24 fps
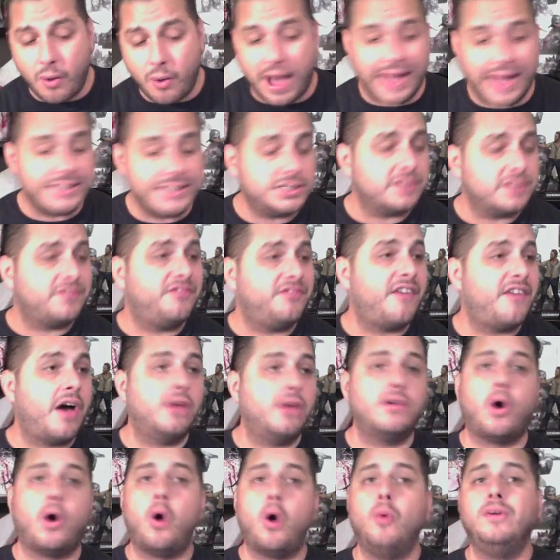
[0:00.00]
I just
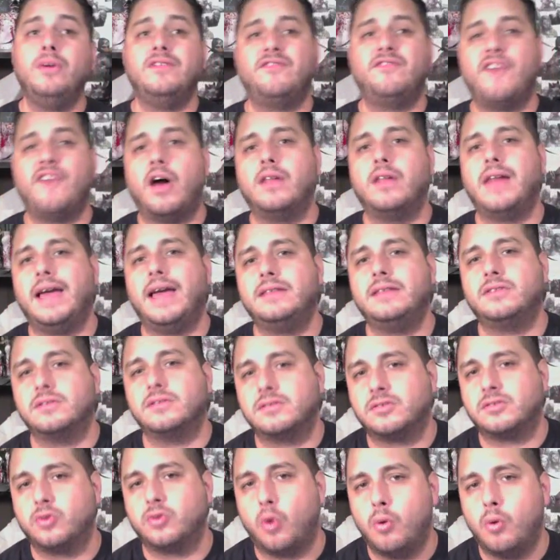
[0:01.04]
always felt like the
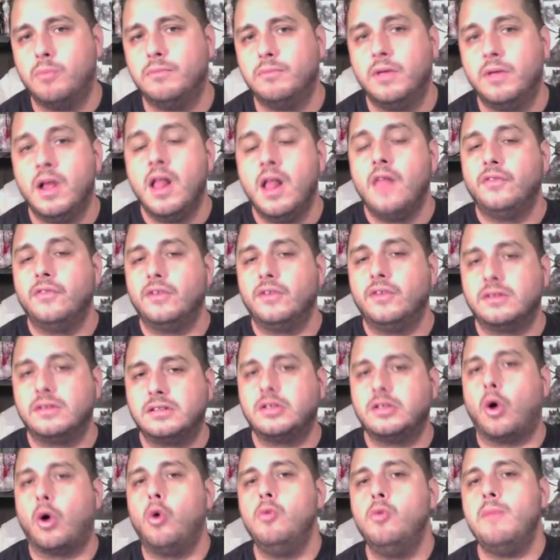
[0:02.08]

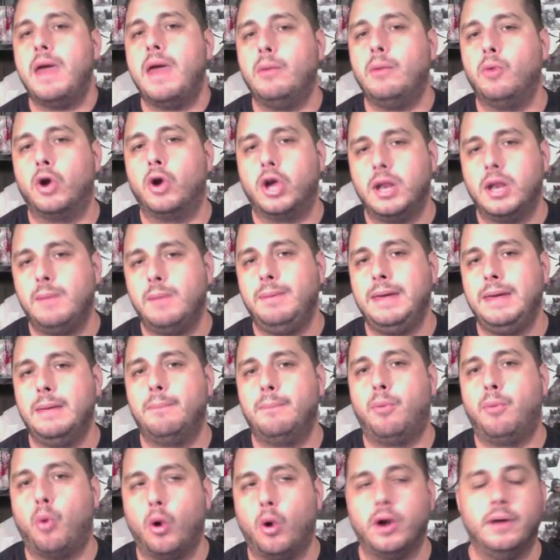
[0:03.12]
Stone Men were going to be
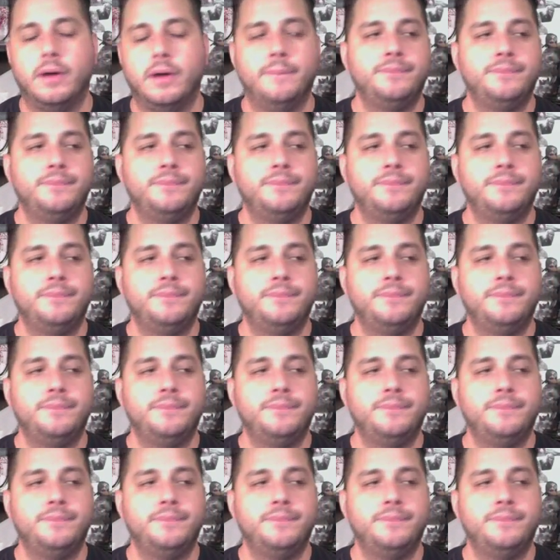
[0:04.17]
important.